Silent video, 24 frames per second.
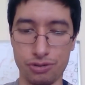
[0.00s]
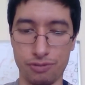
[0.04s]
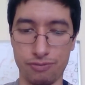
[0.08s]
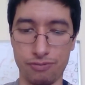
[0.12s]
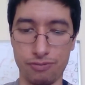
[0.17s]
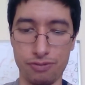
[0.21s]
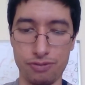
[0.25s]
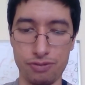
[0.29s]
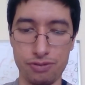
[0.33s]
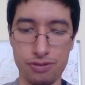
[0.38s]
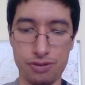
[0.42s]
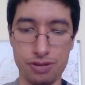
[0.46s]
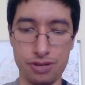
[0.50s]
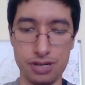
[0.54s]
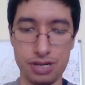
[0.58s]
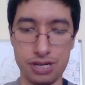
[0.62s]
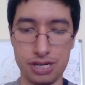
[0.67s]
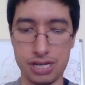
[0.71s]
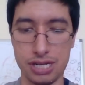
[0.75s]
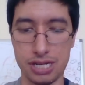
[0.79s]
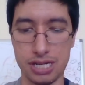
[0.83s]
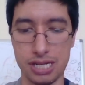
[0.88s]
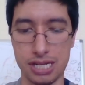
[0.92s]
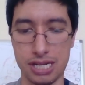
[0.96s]
four.
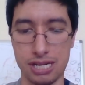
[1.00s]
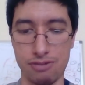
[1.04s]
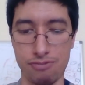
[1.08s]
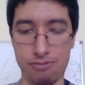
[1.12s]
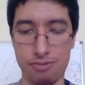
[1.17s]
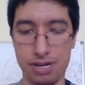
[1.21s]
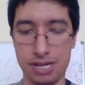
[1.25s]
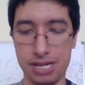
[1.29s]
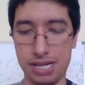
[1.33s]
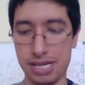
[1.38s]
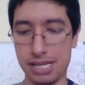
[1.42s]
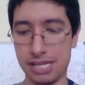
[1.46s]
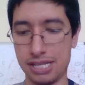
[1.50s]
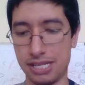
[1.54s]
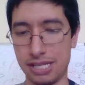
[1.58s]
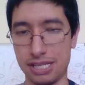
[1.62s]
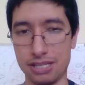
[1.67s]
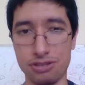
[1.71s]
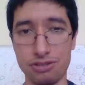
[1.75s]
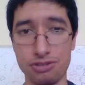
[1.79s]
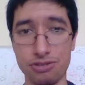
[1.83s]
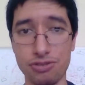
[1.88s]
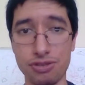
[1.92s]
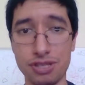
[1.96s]
All right, let's
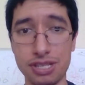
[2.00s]
do